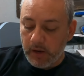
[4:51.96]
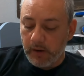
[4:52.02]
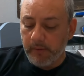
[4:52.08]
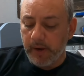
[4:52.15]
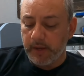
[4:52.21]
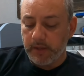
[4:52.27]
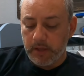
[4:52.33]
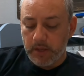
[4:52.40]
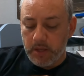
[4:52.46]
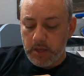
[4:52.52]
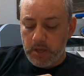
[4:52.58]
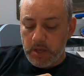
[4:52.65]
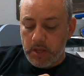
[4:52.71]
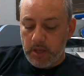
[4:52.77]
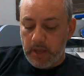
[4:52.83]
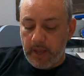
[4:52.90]
All right,
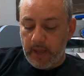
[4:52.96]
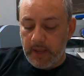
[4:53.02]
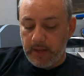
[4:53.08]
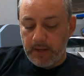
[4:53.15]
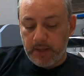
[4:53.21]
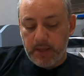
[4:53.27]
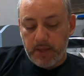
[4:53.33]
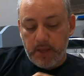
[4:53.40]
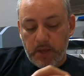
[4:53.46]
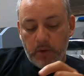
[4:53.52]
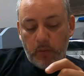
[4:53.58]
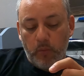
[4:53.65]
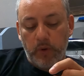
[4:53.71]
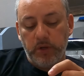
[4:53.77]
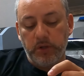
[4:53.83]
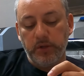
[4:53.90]
and
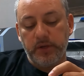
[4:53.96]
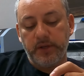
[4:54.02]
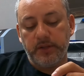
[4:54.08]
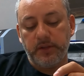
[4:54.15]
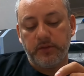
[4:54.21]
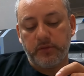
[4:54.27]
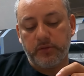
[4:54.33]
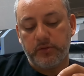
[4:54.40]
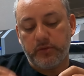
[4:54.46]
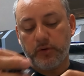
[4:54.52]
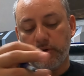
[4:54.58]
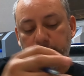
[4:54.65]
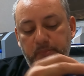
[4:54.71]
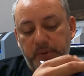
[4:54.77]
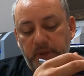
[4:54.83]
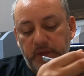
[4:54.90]
when you look at the
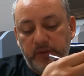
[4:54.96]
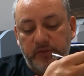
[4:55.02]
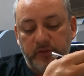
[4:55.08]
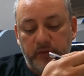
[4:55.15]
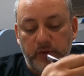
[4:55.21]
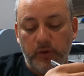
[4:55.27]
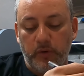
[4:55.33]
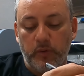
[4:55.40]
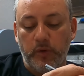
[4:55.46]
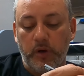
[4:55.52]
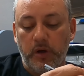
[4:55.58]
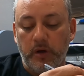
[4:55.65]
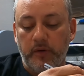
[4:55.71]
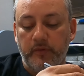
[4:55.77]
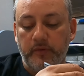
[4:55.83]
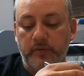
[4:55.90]
third piece,
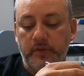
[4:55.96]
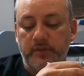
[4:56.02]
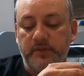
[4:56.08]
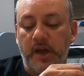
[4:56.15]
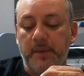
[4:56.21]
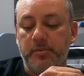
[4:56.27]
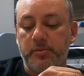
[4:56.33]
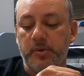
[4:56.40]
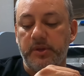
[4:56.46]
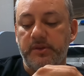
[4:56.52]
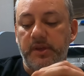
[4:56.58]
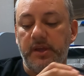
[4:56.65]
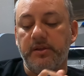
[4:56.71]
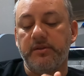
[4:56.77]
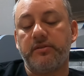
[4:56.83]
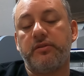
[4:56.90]
of the top 3
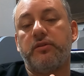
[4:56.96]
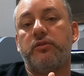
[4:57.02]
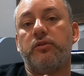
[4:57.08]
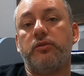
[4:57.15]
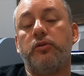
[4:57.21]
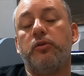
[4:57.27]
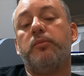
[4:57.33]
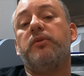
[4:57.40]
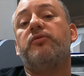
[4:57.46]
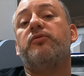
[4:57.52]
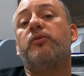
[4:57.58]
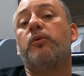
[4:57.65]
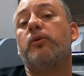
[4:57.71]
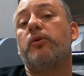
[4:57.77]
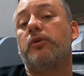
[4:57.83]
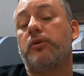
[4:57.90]
things to do
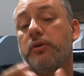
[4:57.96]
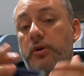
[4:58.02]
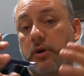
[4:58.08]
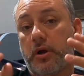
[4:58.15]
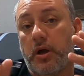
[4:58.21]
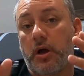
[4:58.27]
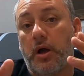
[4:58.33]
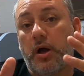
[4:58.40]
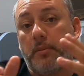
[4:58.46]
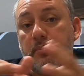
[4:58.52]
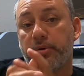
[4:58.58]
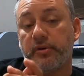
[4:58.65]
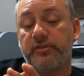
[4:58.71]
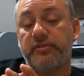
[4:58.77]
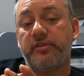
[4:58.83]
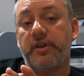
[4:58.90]
before
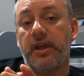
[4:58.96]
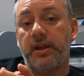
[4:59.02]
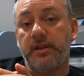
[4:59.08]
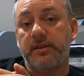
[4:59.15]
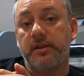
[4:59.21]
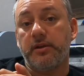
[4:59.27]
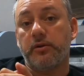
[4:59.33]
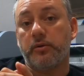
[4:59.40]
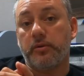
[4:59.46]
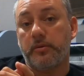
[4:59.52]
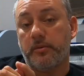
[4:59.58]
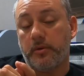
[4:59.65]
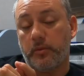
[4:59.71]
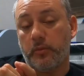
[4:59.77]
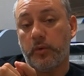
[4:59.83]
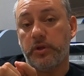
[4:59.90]
purchasing anything
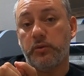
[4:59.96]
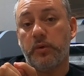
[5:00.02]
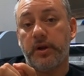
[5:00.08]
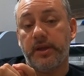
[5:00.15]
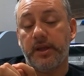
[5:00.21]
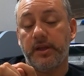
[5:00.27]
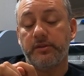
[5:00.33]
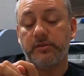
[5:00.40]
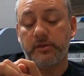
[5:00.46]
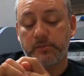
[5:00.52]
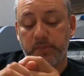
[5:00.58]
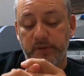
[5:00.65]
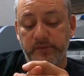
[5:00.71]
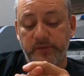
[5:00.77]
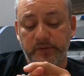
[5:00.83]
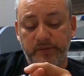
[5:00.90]
or when you want to get into this
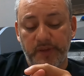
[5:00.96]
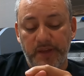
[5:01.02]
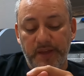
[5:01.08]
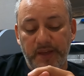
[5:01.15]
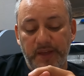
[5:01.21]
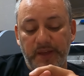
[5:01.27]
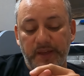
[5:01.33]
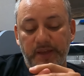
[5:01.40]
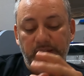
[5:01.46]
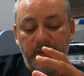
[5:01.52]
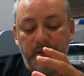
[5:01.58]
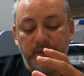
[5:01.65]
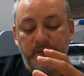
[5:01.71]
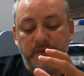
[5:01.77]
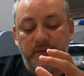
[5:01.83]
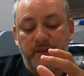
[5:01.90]
business,
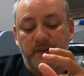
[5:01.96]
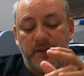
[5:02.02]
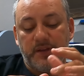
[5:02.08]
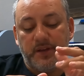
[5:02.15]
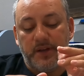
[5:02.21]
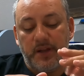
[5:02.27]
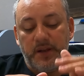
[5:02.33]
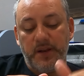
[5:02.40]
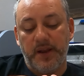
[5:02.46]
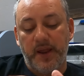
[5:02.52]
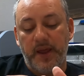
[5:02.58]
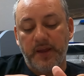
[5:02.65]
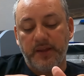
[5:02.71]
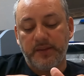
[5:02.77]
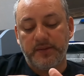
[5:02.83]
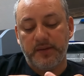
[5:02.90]
is
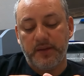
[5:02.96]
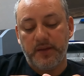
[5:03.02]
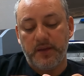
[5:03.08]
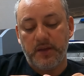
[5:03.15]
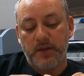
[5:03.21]
connect